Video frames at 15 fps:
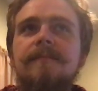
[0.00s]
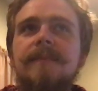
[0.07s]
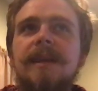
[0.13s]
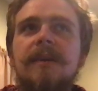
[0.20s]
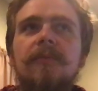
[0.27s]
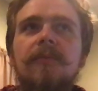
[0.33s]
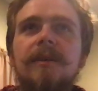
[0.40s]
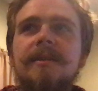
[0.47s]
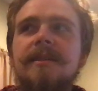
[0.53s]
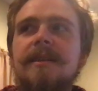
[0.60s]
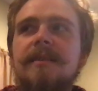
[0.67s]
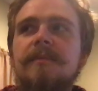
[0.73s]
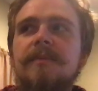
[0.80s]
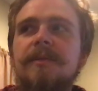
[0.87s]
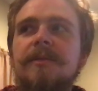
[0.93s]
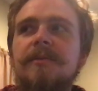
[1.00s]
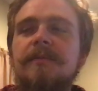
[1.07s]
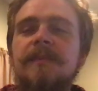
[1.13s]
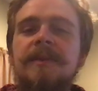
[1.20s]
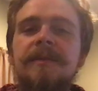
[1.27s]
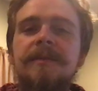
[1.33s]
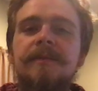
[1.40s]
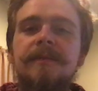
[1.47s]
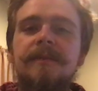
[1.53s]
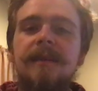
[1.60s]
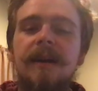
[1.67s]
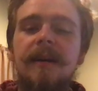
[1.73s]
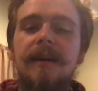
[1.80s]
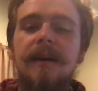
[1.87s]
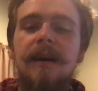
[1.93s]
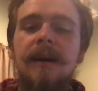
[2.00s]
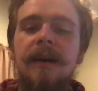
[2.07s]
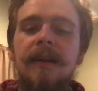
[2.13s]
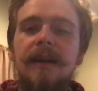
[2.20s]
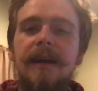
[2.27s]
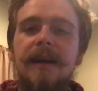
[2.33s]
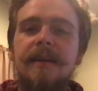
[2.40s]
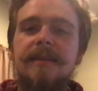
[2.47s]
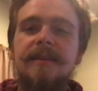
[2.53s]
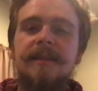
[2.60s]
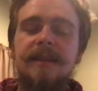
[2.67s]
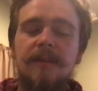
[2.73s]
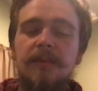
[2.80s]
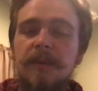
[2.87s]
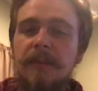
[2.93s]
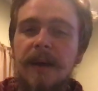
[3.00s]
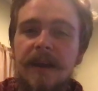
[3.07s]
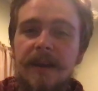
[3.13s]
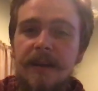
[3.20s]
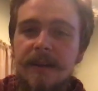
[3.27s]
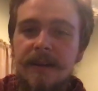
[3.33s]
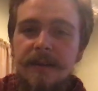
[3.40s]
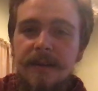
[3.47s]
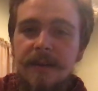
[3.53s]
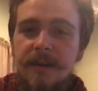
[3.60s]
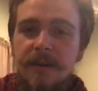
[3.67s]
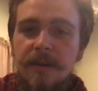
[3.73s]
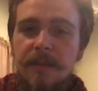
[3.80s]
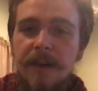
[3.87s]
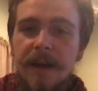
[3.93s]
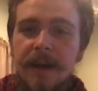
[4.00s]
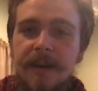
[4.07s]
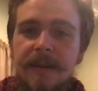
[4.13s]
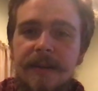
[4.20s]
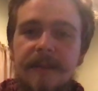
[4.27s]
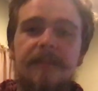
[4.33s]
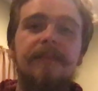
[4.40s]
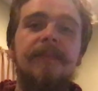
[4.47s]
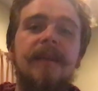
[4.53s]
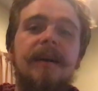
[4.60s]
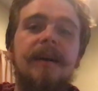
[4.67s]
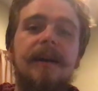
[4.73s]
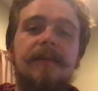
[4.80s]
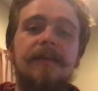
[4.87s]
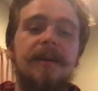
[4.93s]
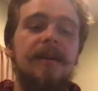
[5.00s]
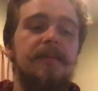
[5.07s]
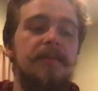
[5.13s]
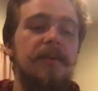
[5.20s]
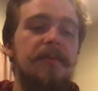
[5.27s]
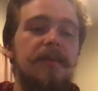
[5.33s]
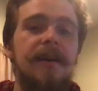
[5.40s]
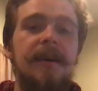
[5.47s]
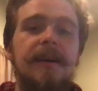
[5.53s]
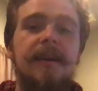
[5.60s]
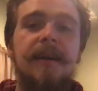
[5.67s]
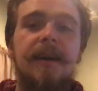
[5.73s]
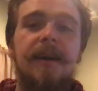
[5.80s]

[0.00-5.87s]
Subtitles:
like once in a blue moon, I'll accidentally put my hand near a magnet that I forgot to put away,